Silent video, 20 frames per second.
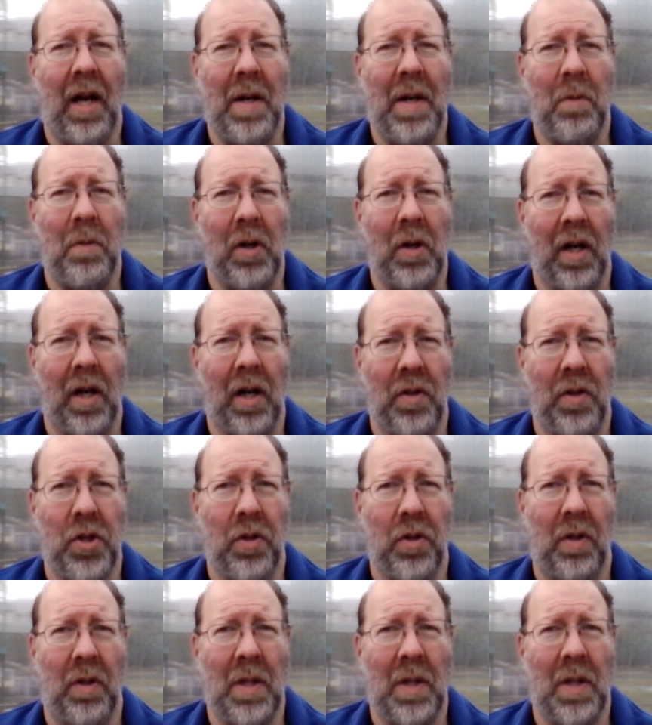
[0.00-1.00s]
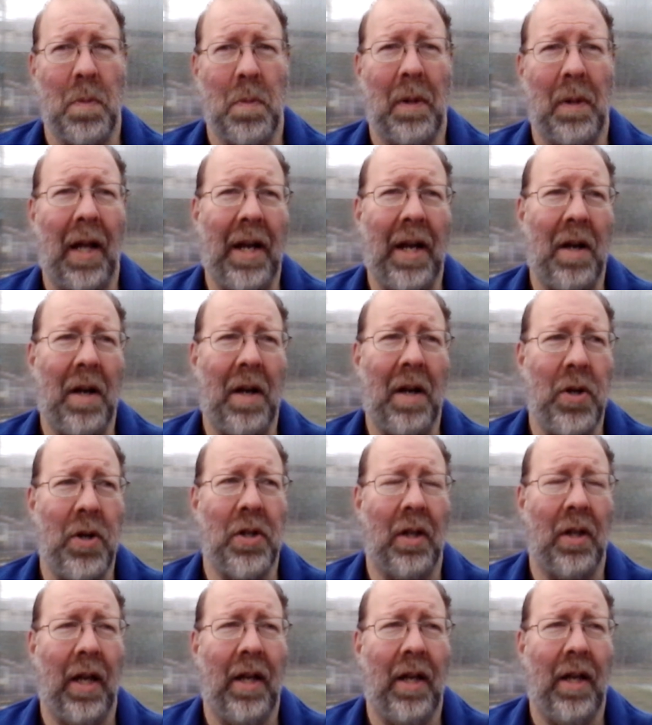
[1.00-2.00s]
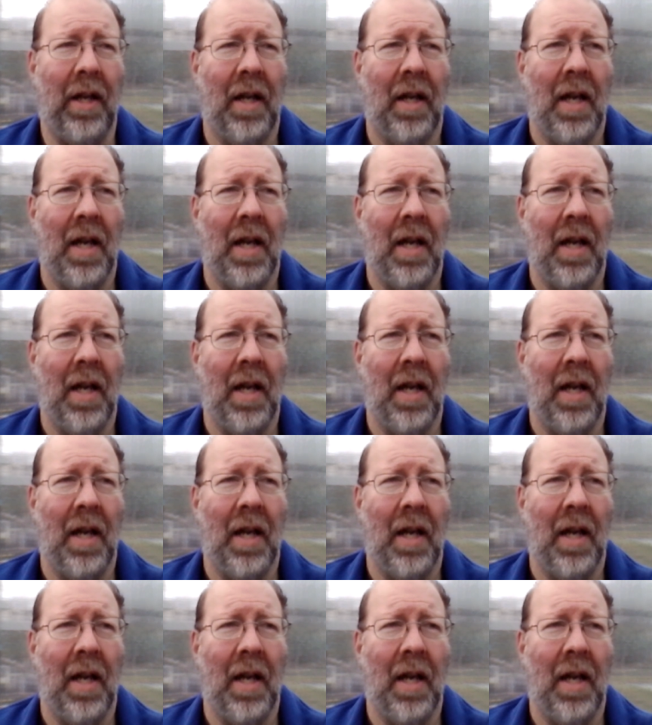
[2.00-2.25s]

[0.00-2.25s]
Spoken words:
Edible Garden Show as I was planning originally,